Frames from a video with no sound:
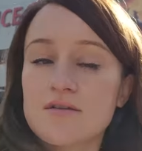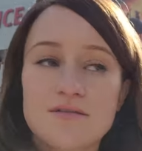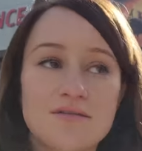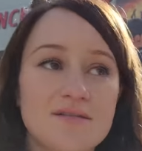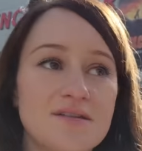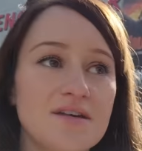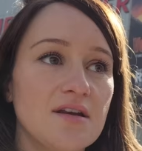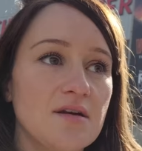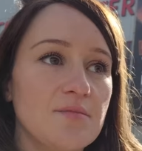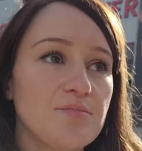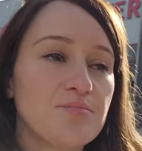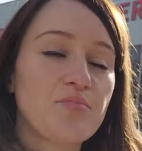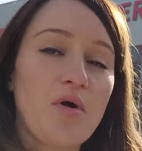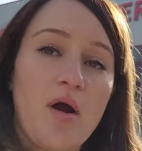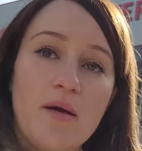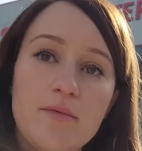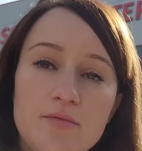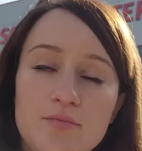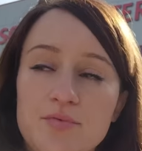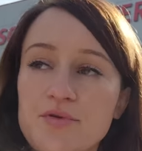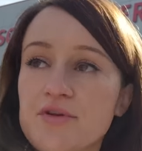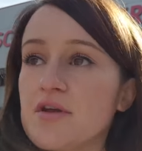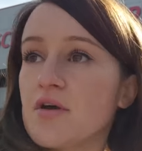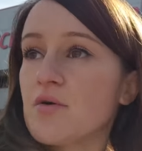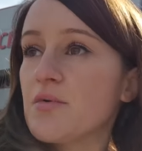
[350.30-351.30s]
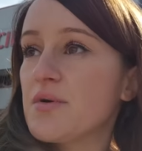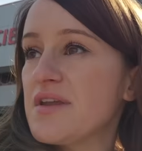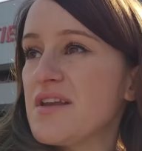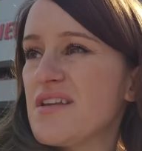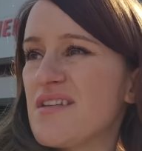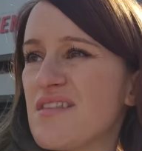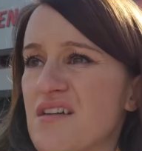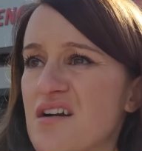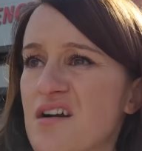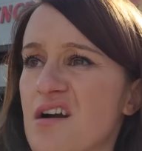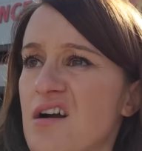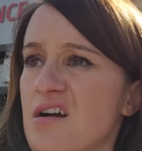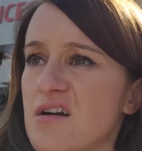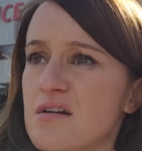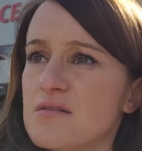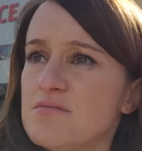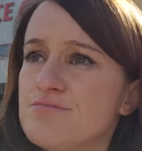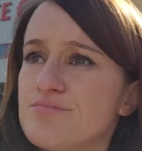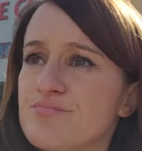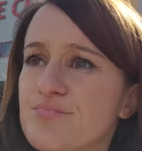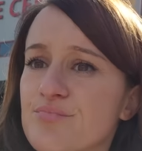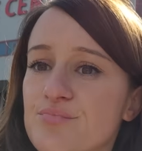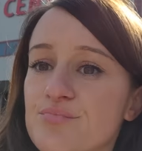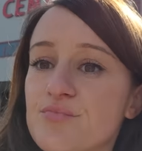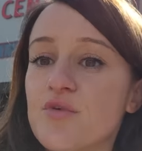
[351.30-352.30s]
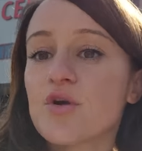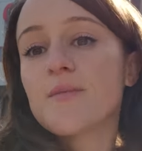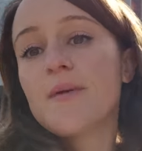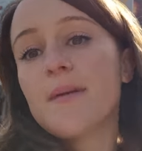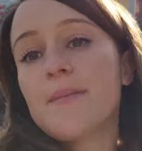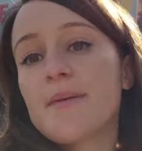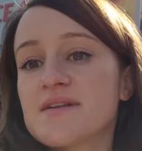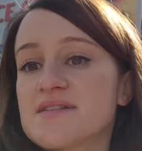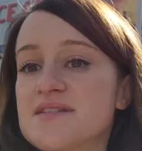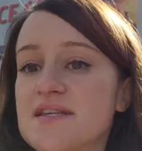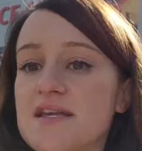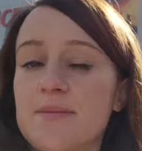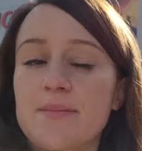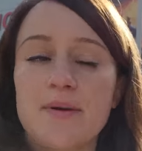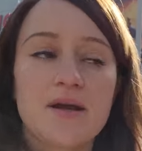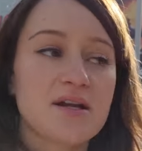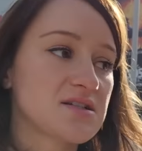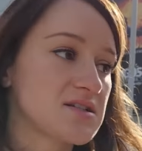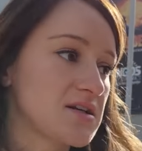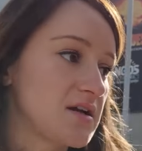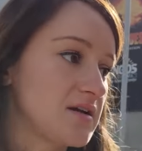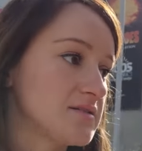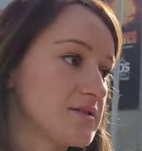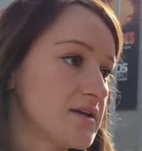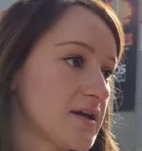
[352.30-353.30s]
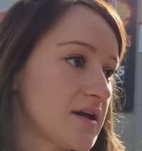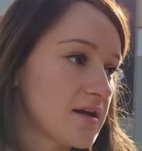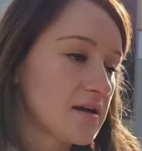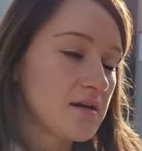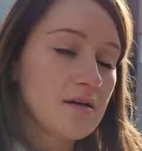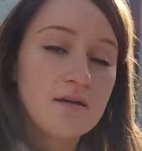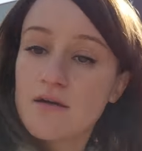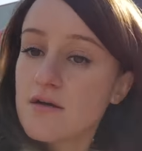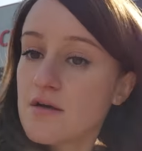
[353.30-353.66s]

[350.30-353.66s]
Gonna probably go eat it in the car. Or maybe I'll take it back to L A.